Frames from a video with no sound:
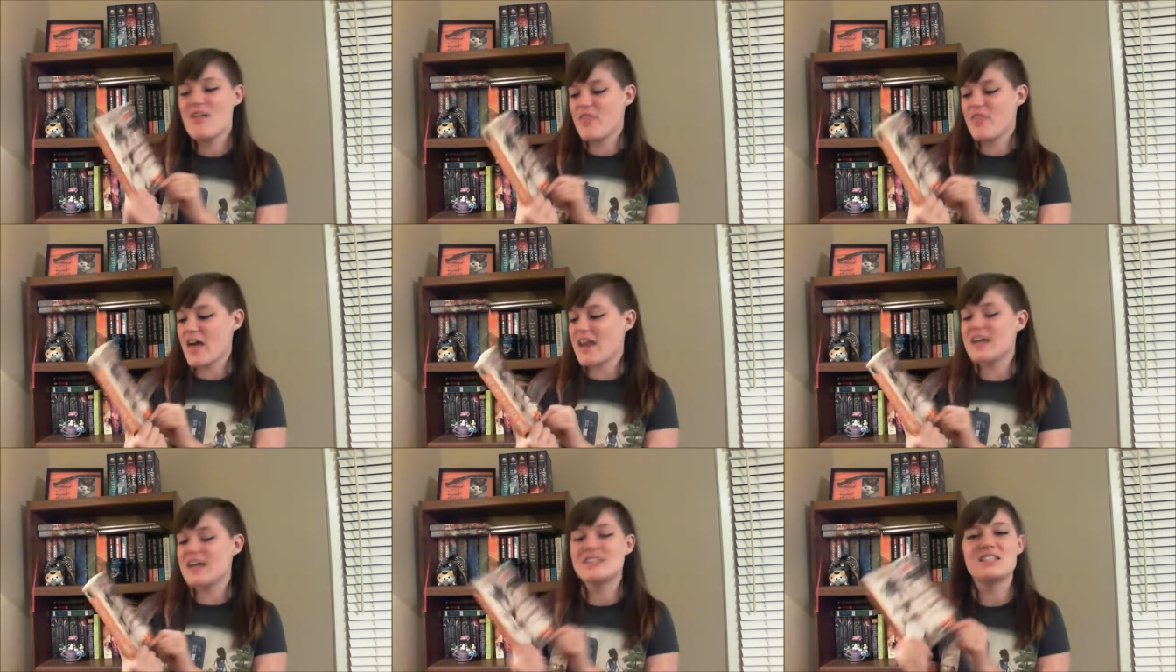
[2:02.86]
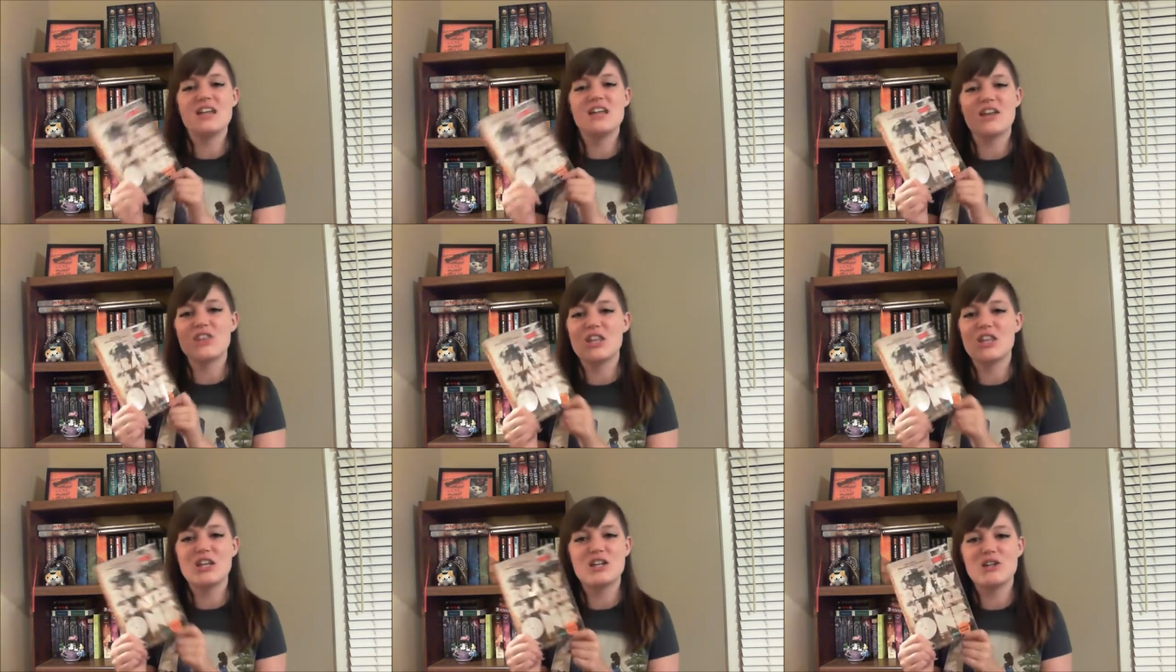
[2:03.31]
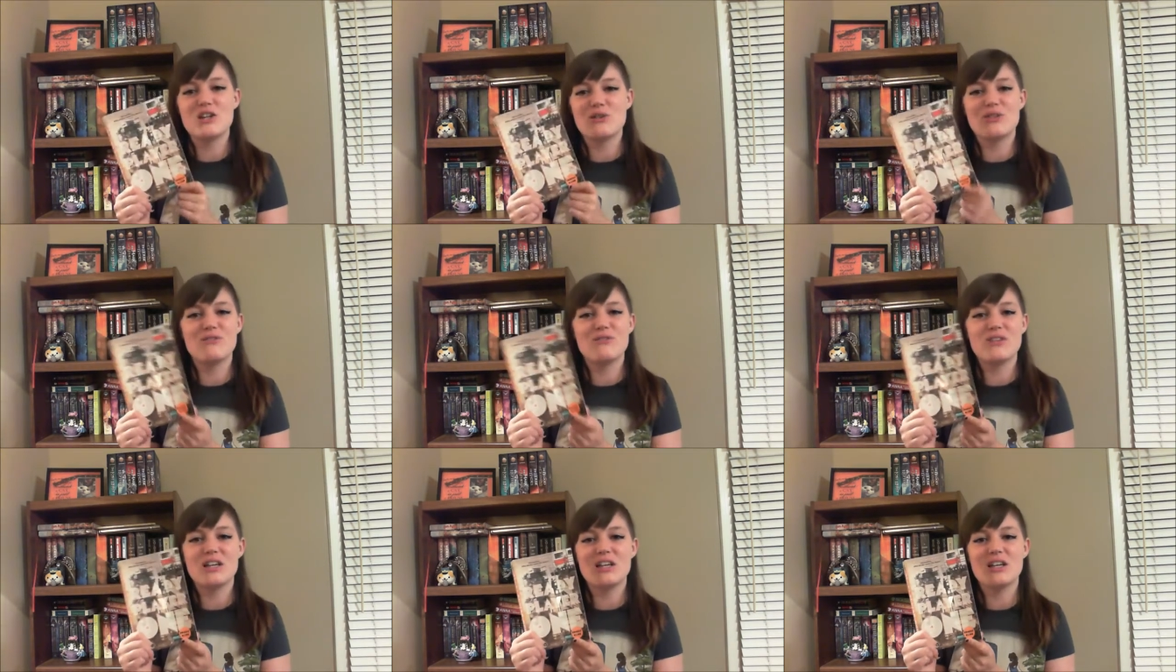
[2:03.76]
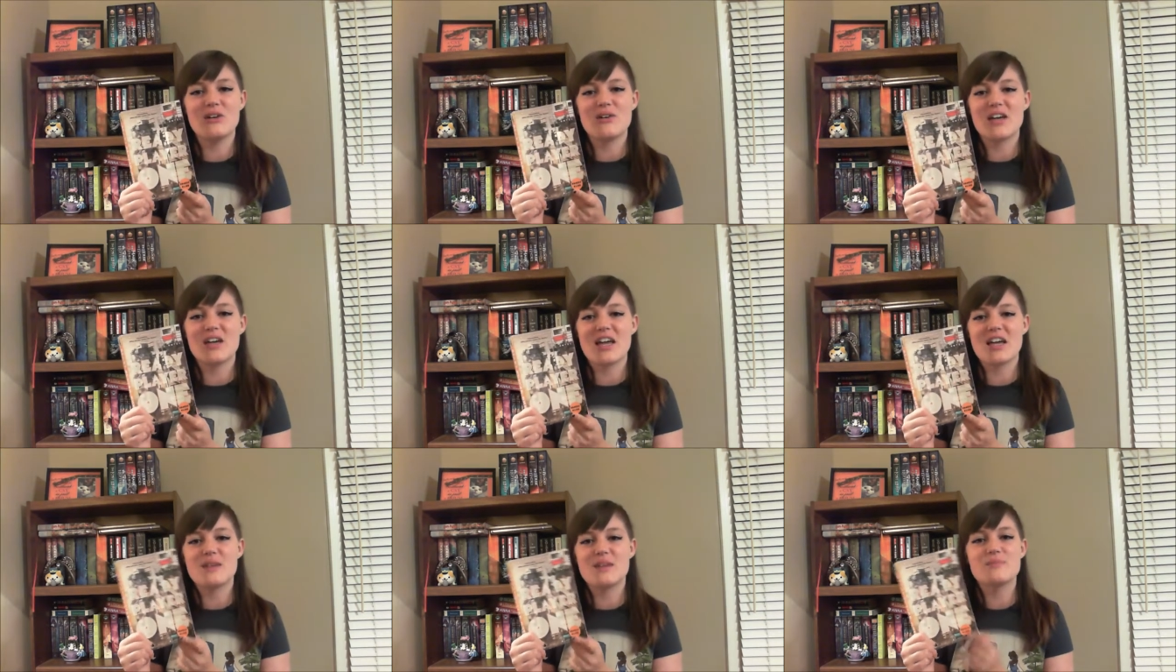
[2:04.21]
That has nothing to do with video
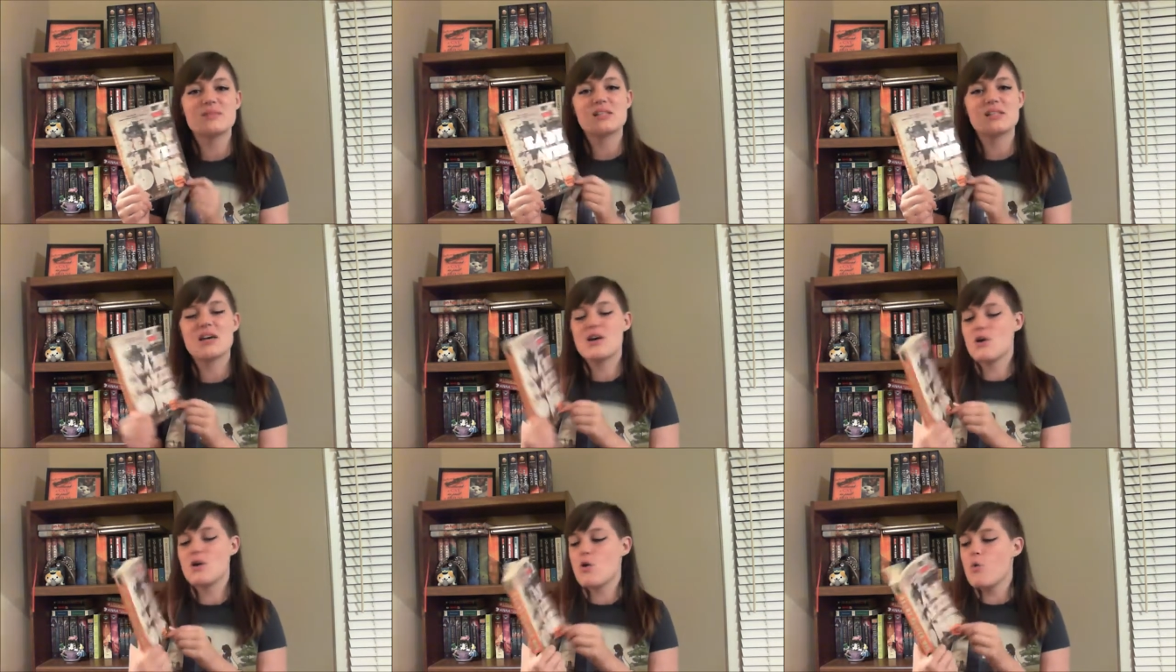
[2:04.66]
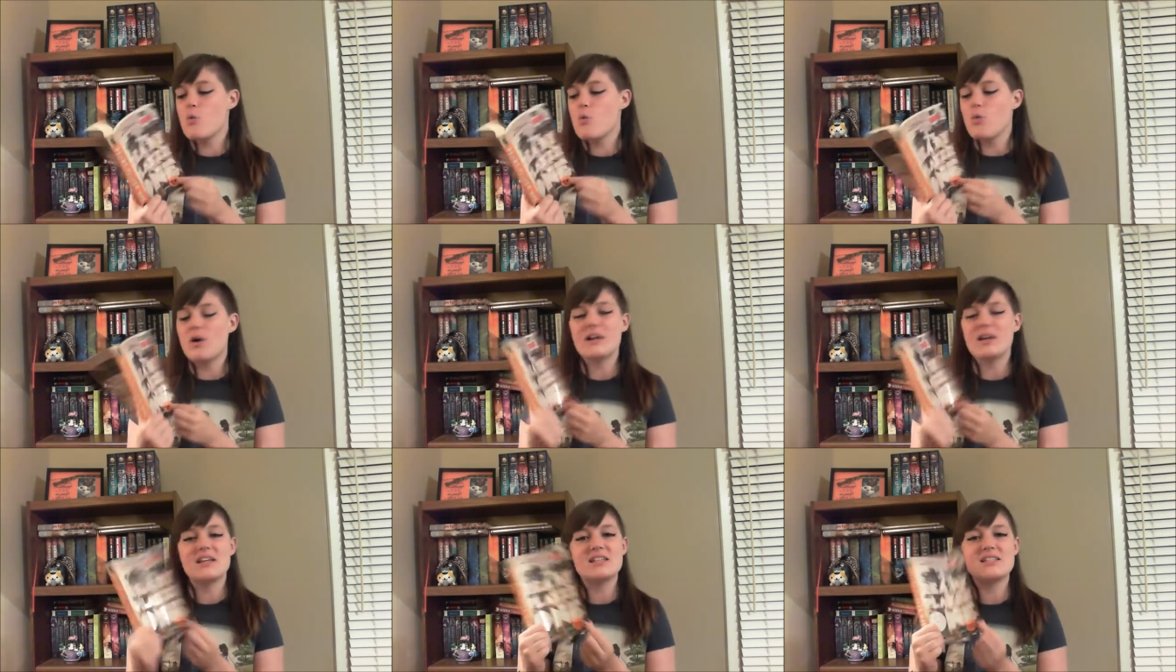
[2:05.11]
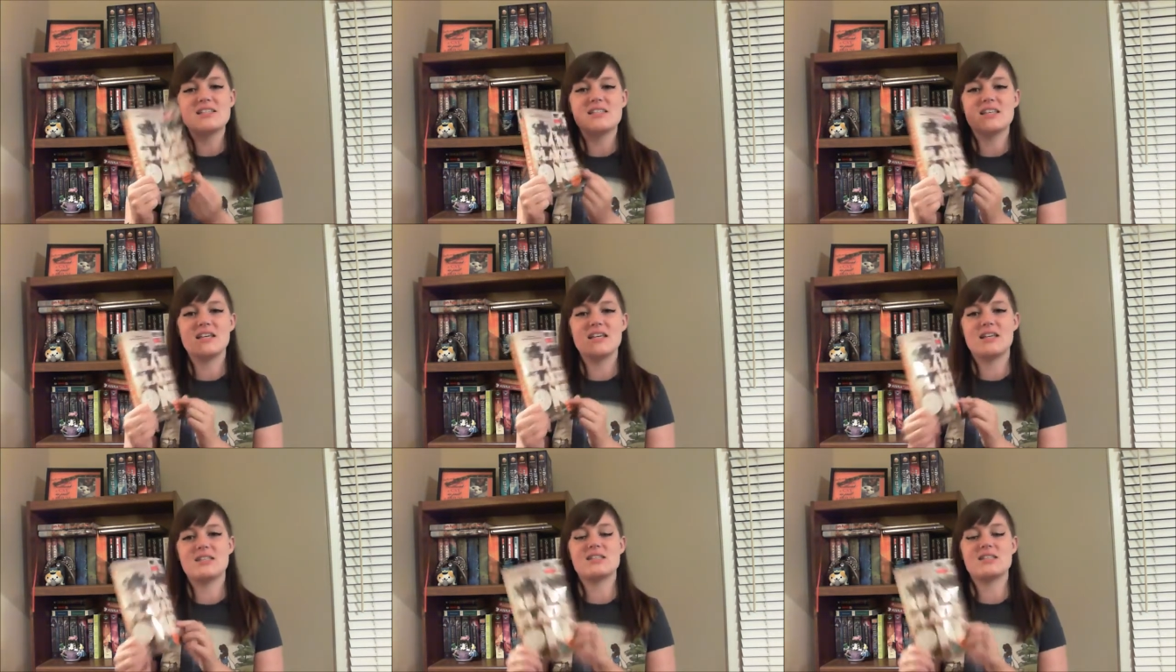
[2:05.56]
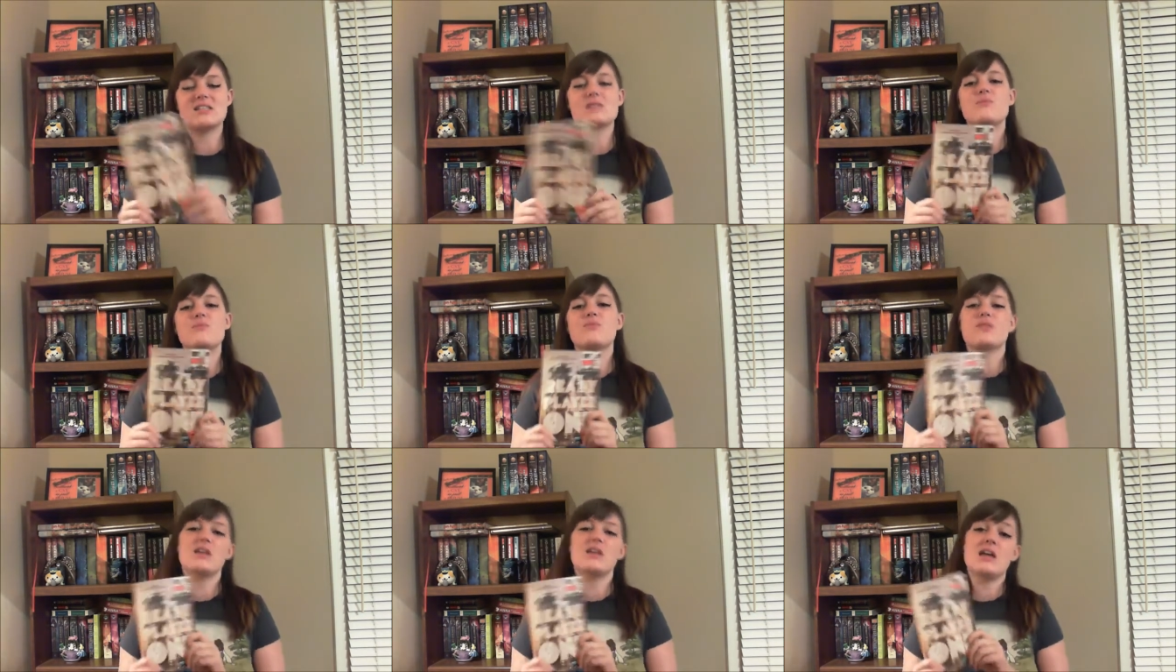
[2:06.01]
games. What is
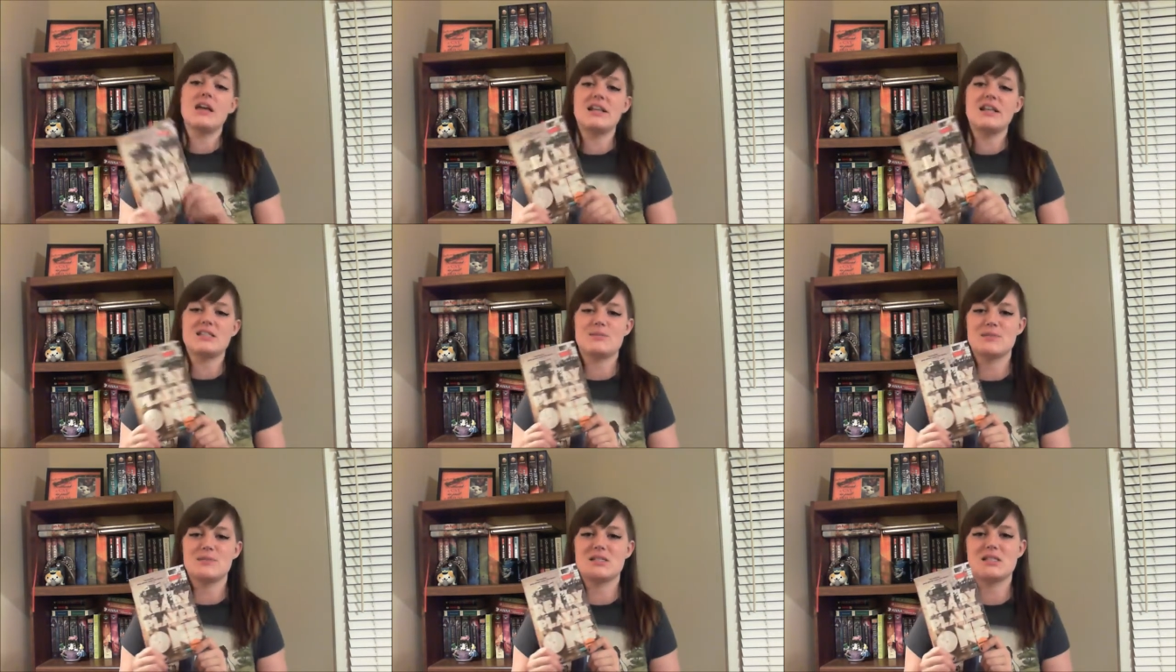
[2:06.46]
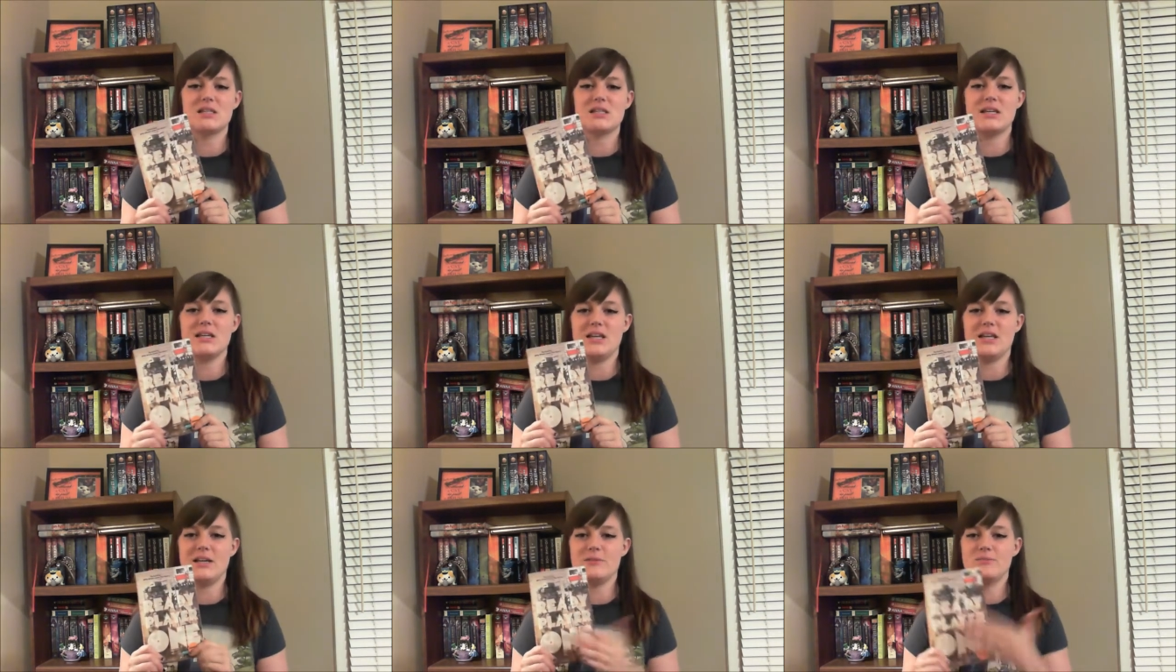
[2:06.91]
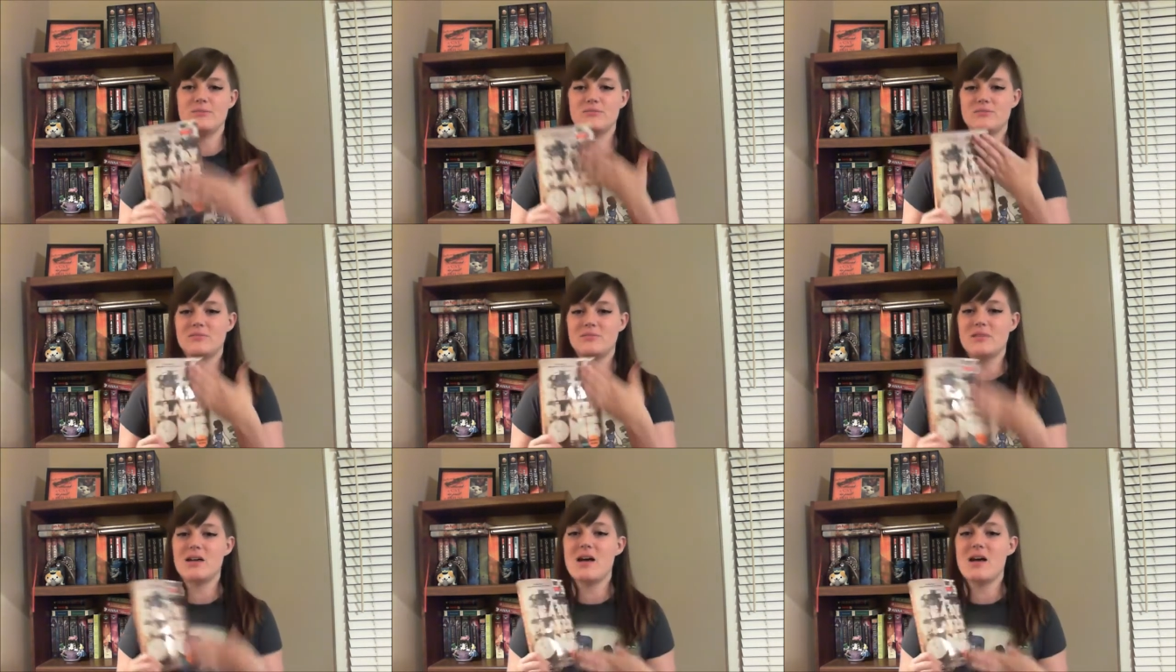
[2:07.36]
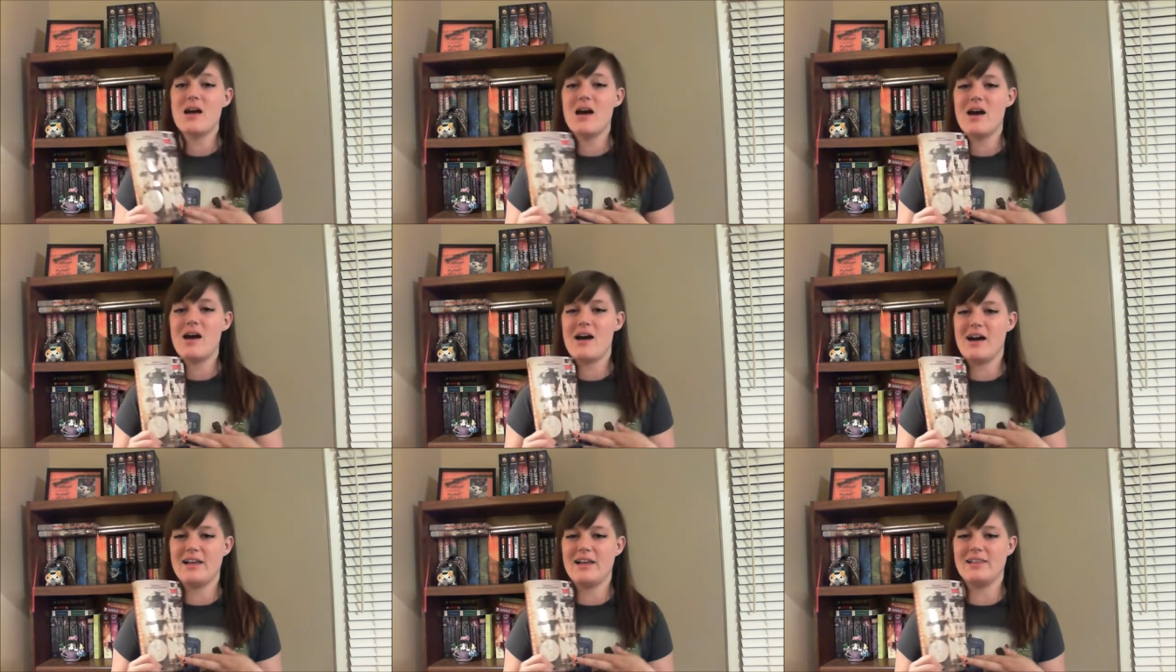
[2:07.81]
this? It's misleading.
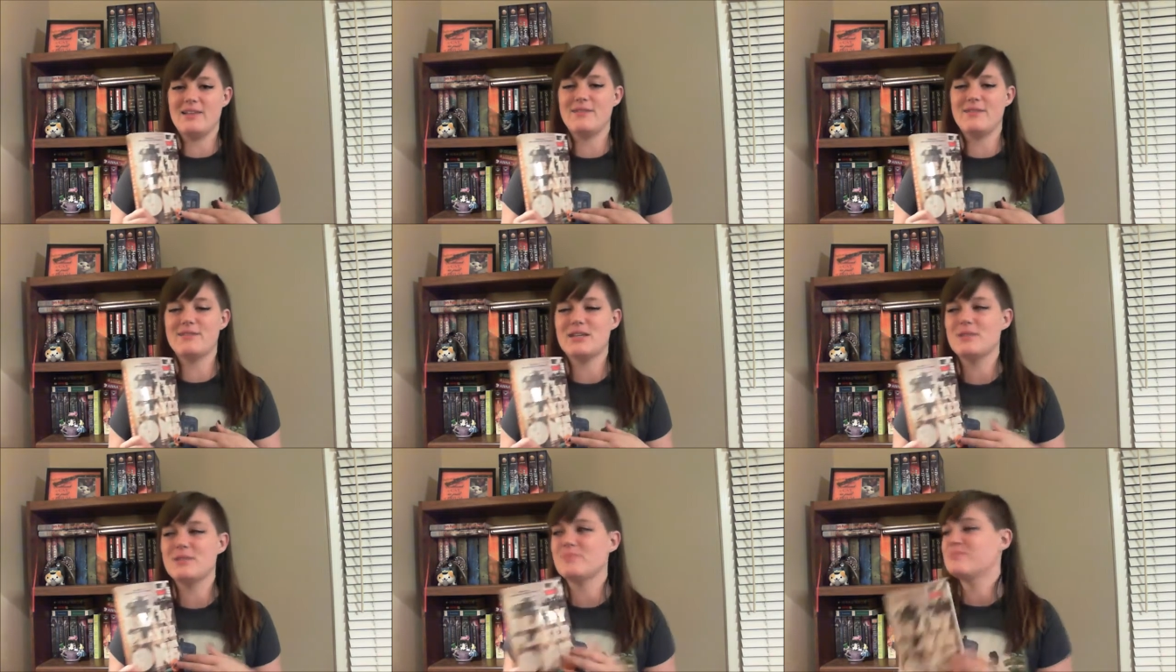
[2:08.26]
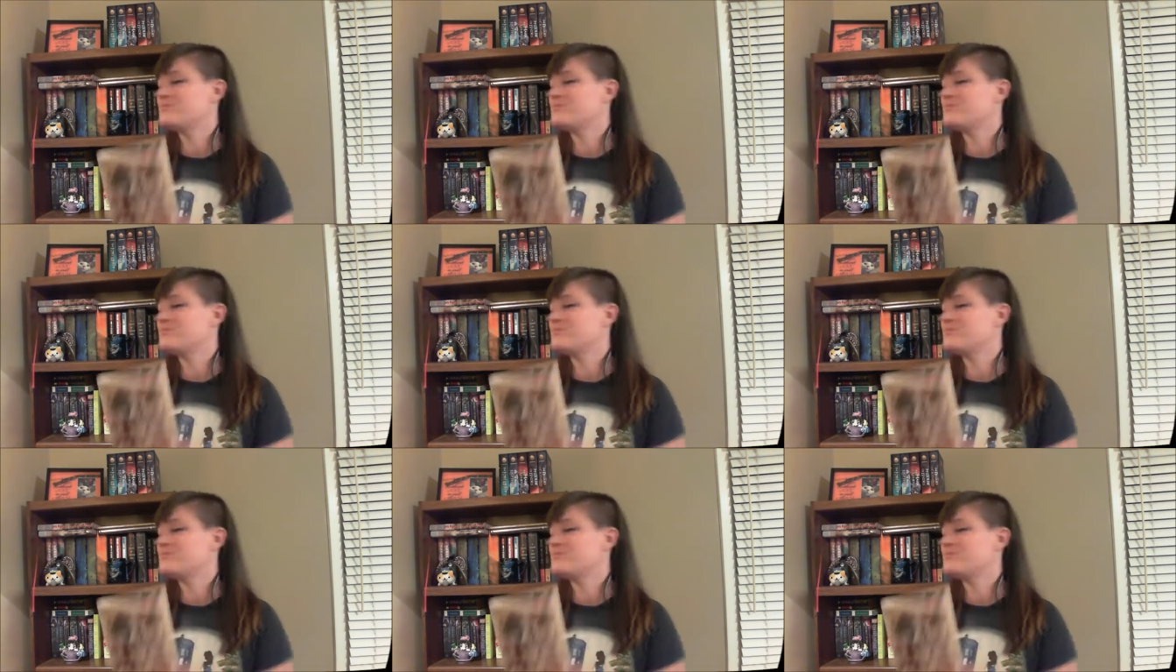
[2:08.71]
I love it.